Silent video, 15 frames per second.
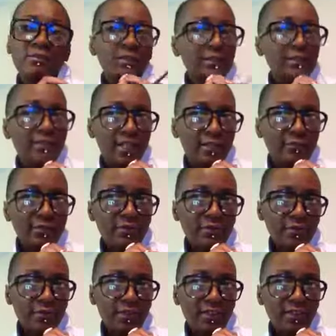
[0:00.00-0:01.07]
we say we're going
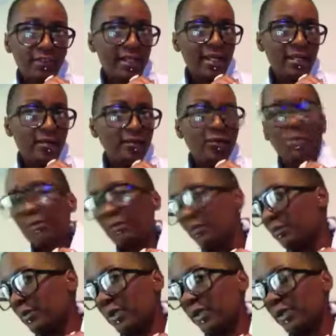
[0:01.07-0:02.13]
to shut it down, but we
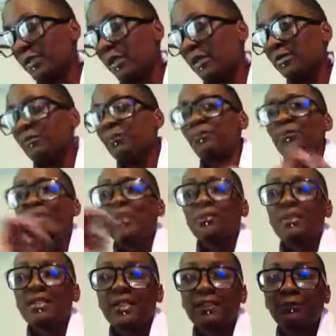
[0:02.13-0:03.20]
really don't.
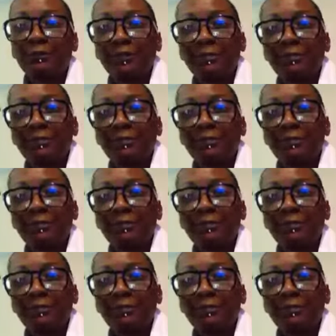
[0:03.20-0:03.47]
Because we're